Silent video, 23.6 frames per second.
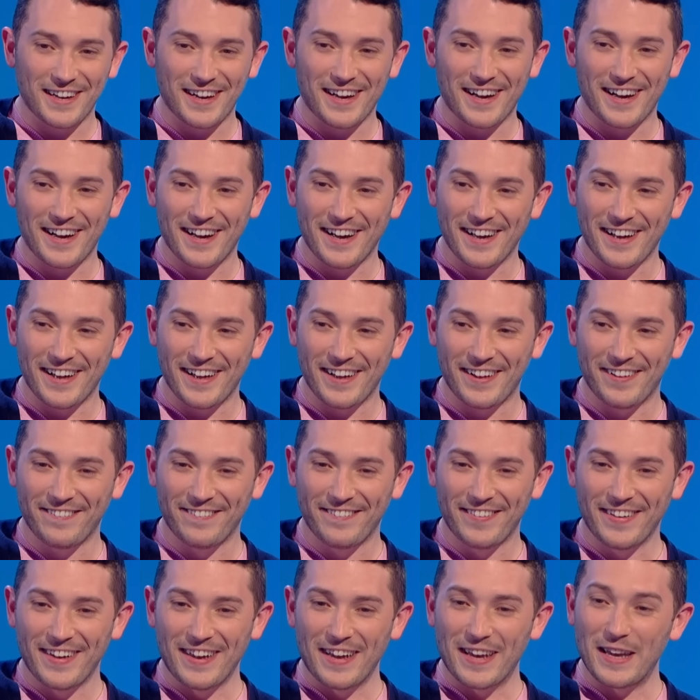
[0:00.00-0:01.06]

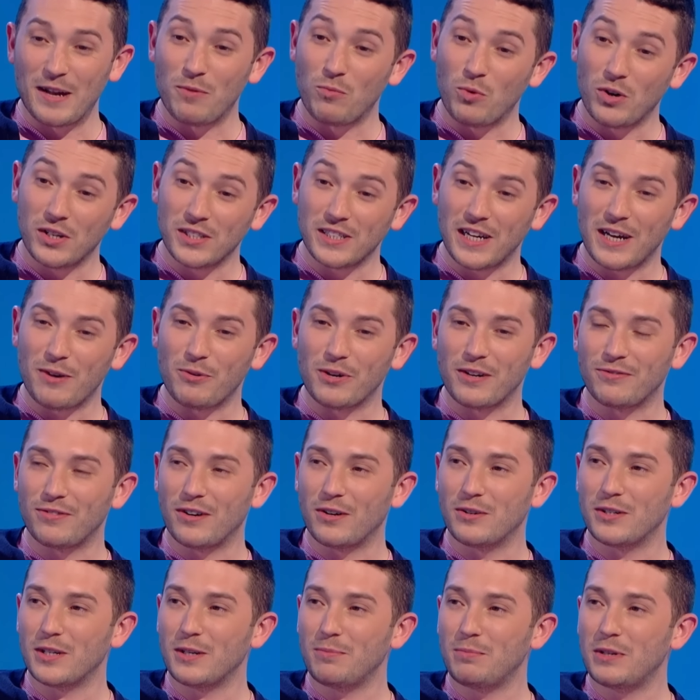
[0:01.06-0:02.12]
And one day when I
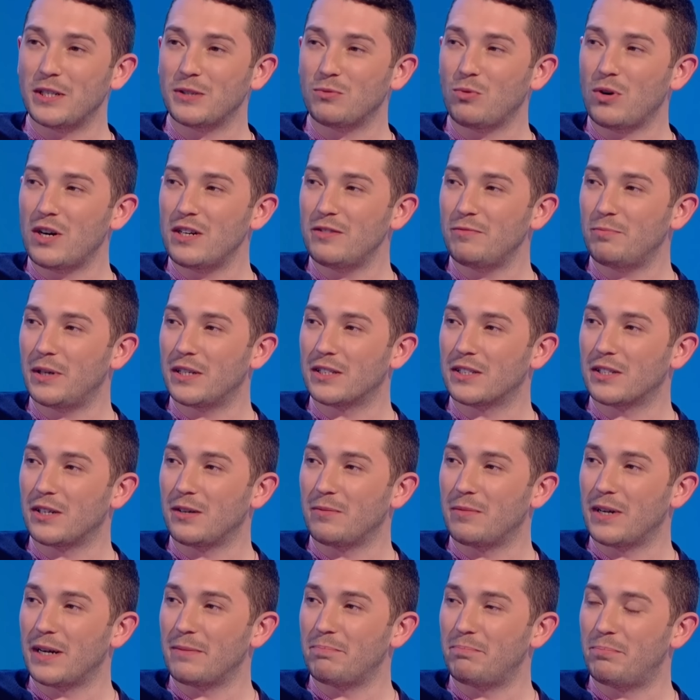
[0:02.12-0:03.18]
phoned up, his wife picked up
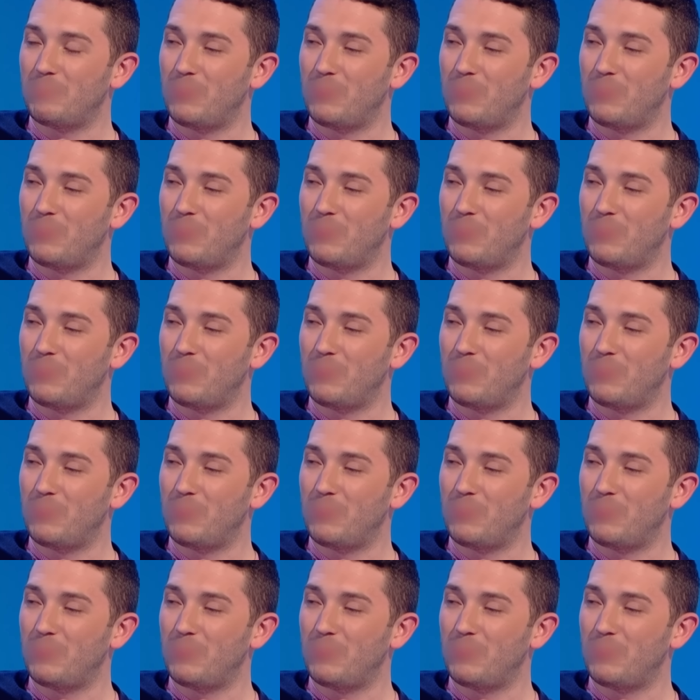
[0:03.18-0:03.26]
that